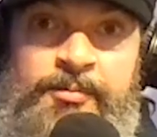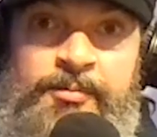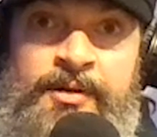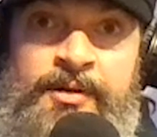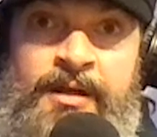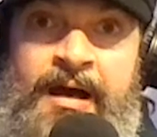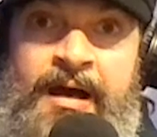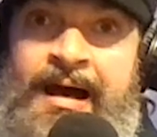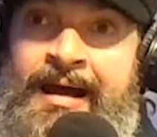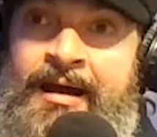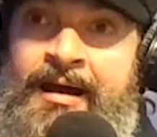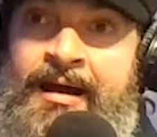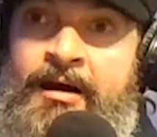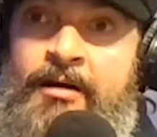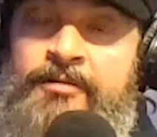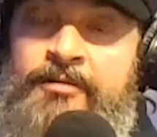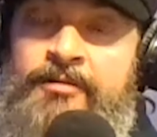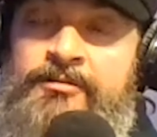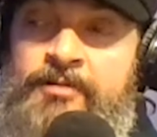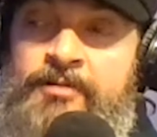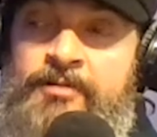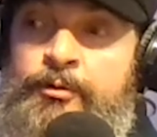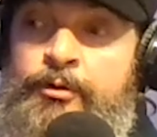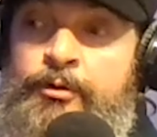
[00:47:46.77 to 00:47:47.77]
but I
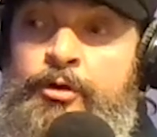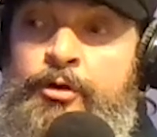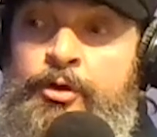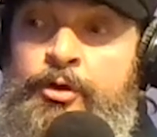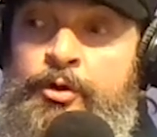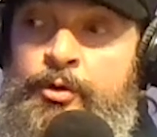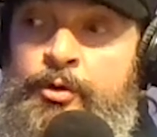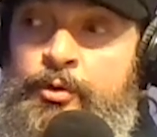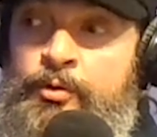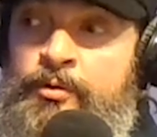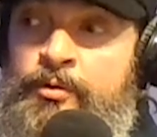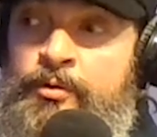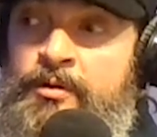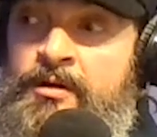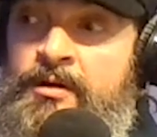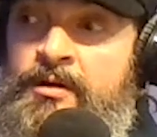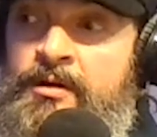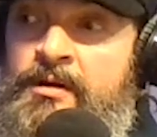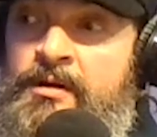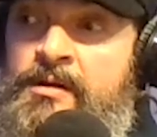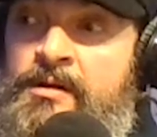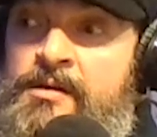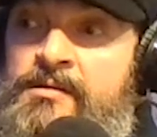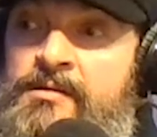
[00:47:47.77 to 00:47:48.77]
also knew
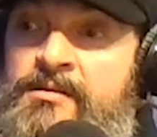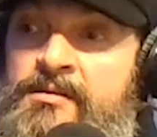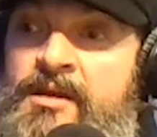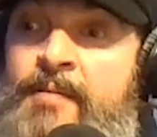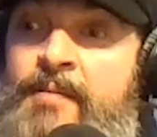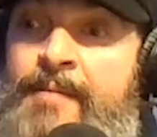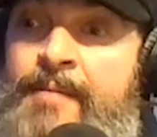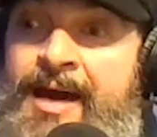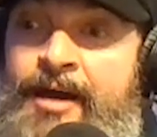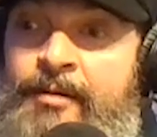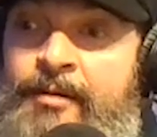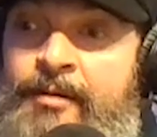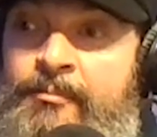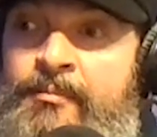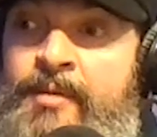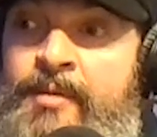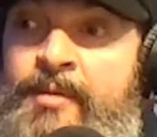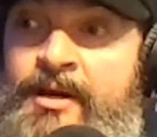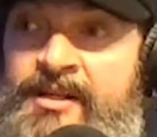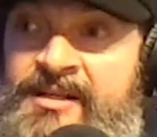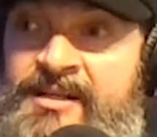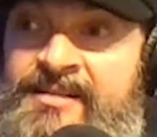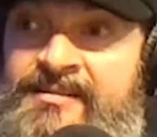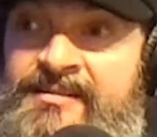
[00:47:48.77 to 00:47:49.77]
the amount of
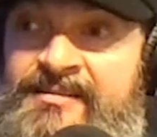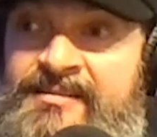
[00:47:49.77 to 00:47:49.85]
money and